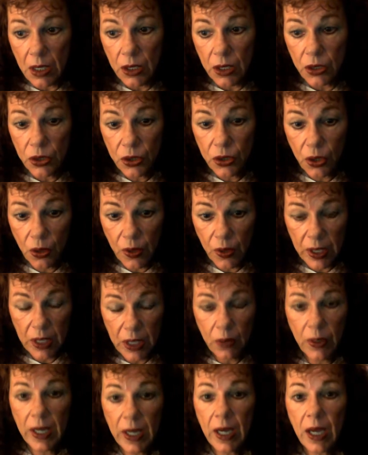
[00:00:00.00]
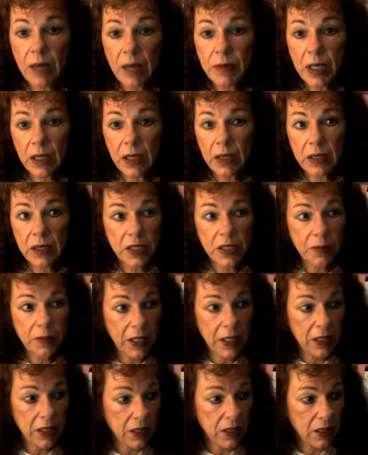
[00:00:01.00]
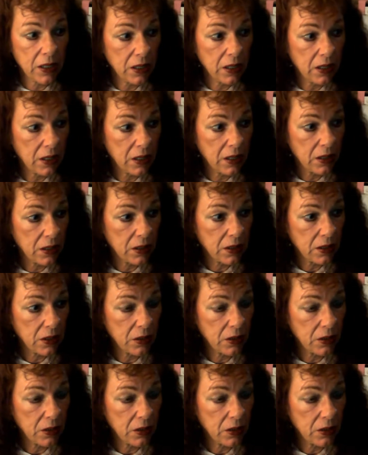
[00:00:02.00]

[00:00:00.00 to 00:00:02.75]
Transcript: So anyway, I'm not going to spend too